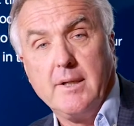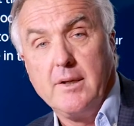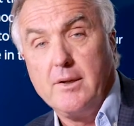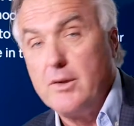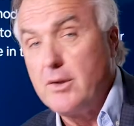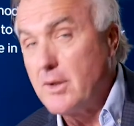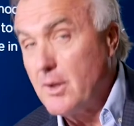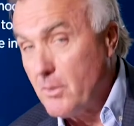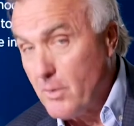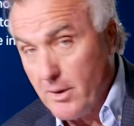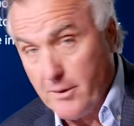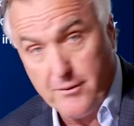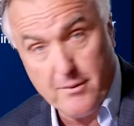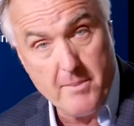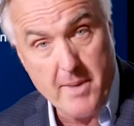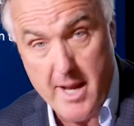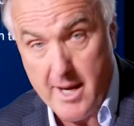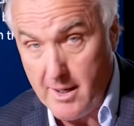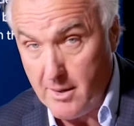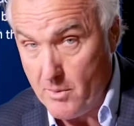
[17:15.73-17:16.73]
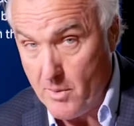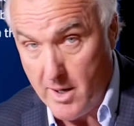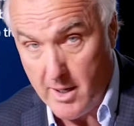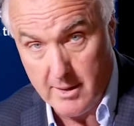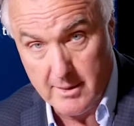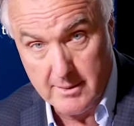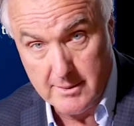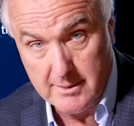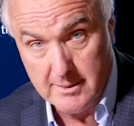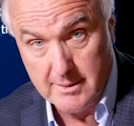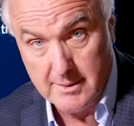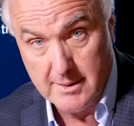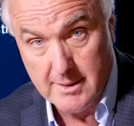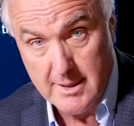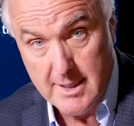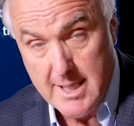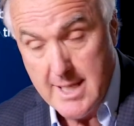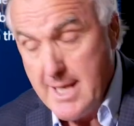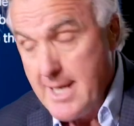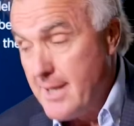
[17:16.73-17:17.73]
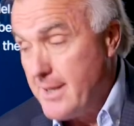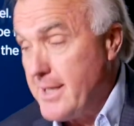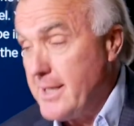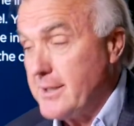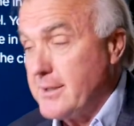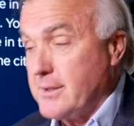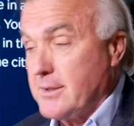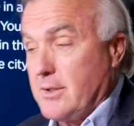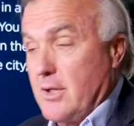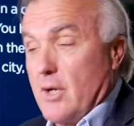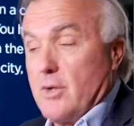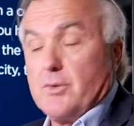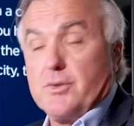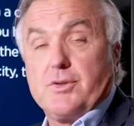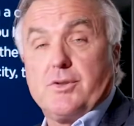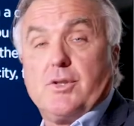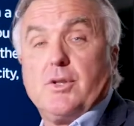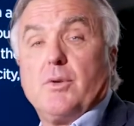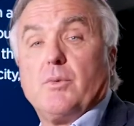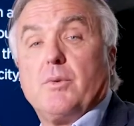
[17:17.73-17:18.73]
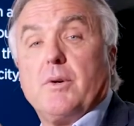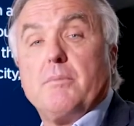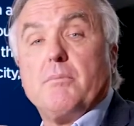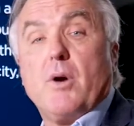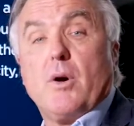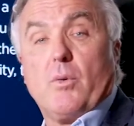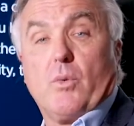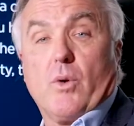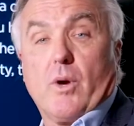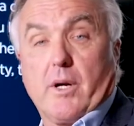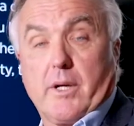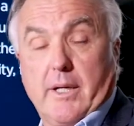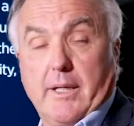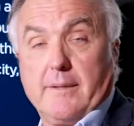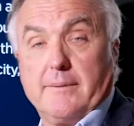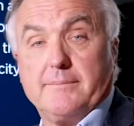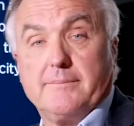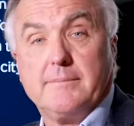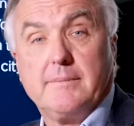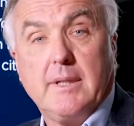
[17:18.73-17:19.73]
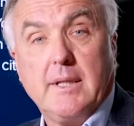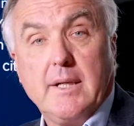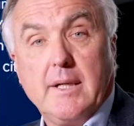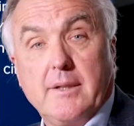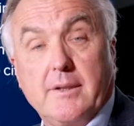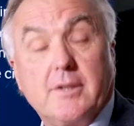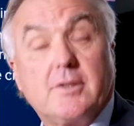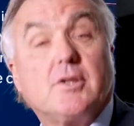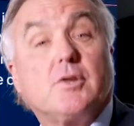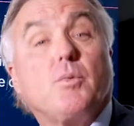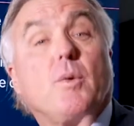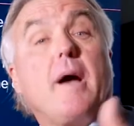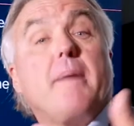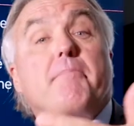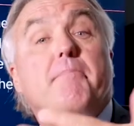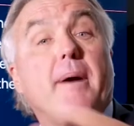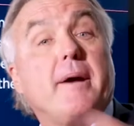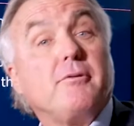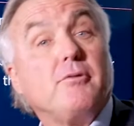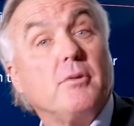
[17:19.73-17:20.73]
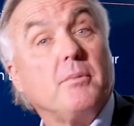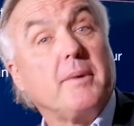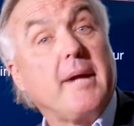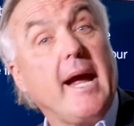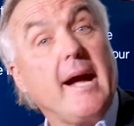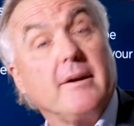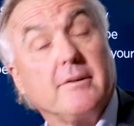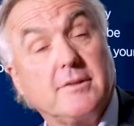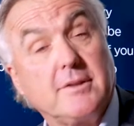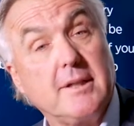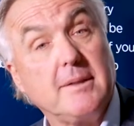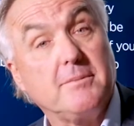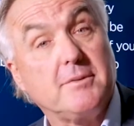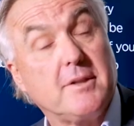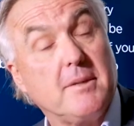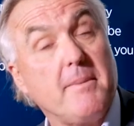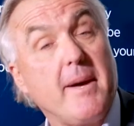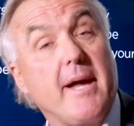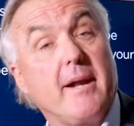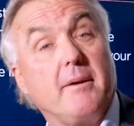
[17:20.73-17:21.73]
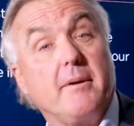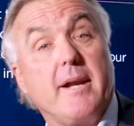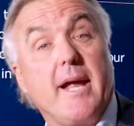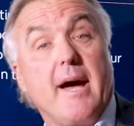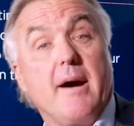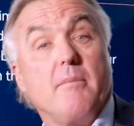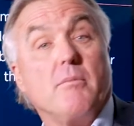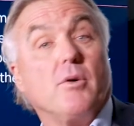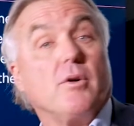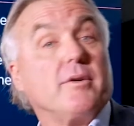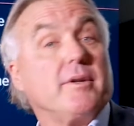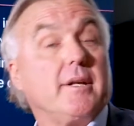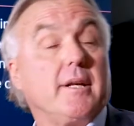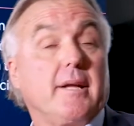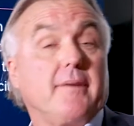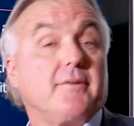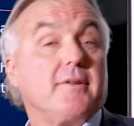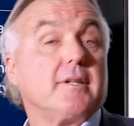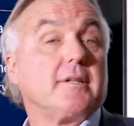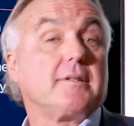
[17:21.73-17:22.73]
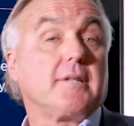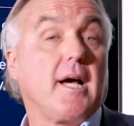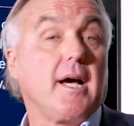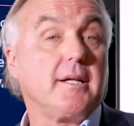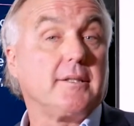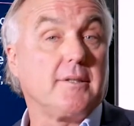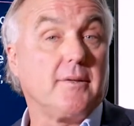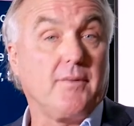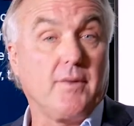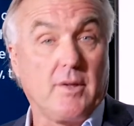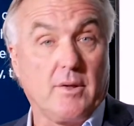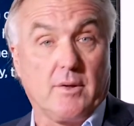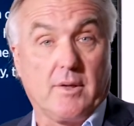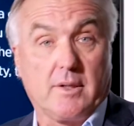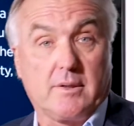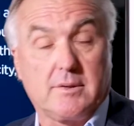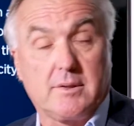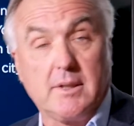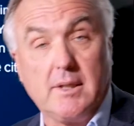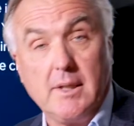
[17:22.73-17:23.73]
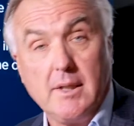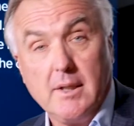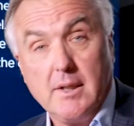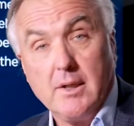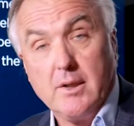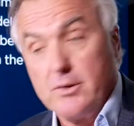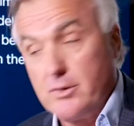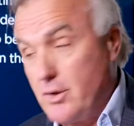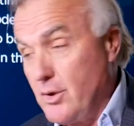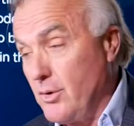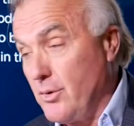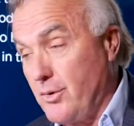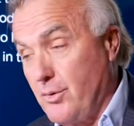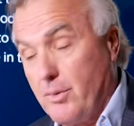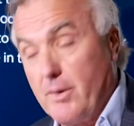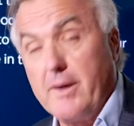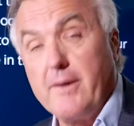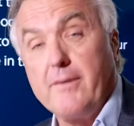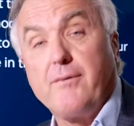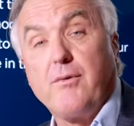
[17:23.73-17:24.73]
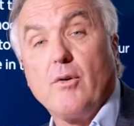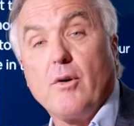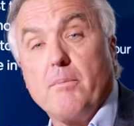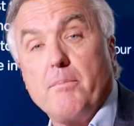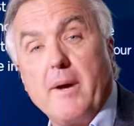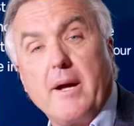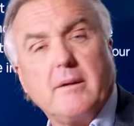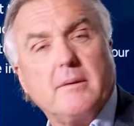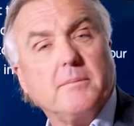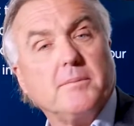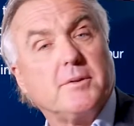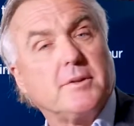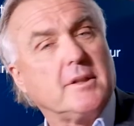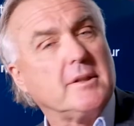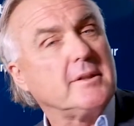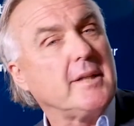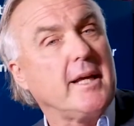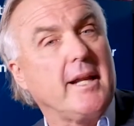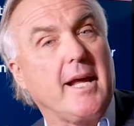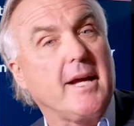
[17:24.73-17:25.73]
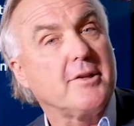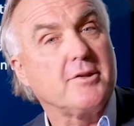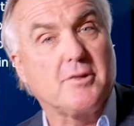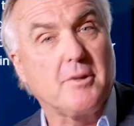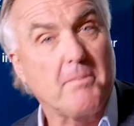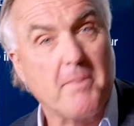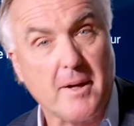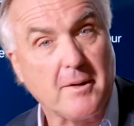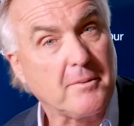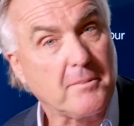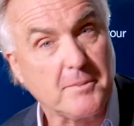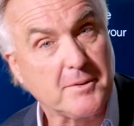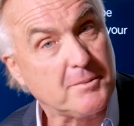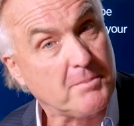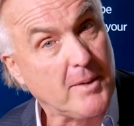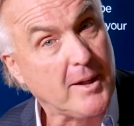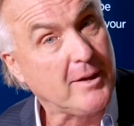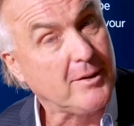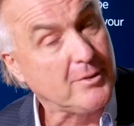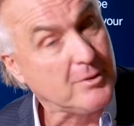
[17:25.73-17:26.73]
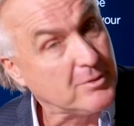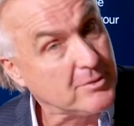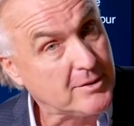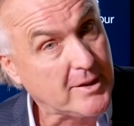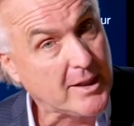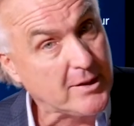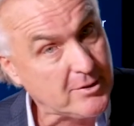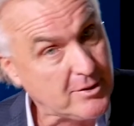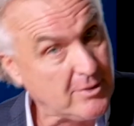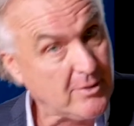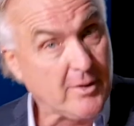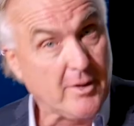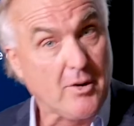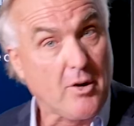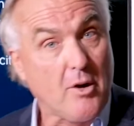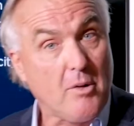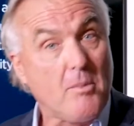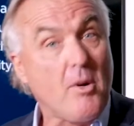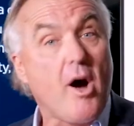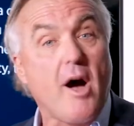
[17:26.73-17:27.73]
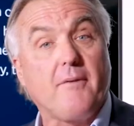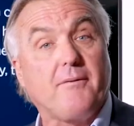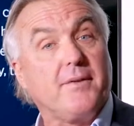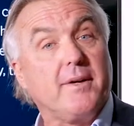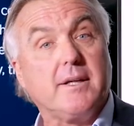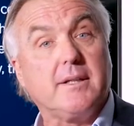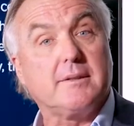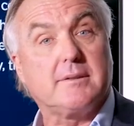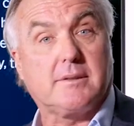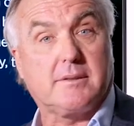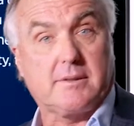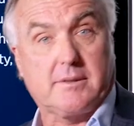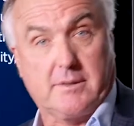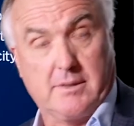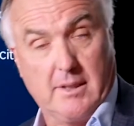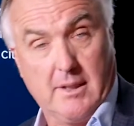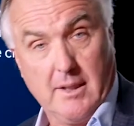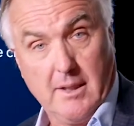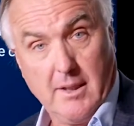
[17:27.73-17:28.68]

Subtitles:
You can work from anywhere. This goes to remote working. This is why bedroom count seems to matter now more than even the size of the units. 2, 3, 4 bedrooms, because that extra bedroom is being used as your in-home office.